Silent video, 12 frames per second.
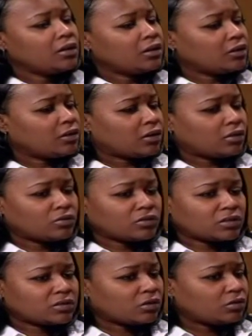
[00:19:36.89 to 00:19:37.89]
you know,
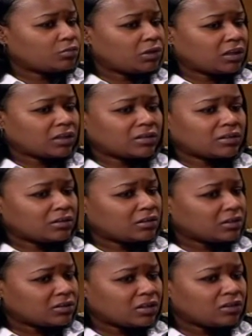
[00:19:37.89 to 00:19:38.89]
just told me to
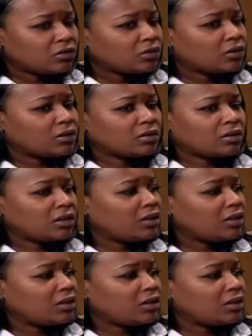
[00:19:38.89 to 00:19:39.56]
continue to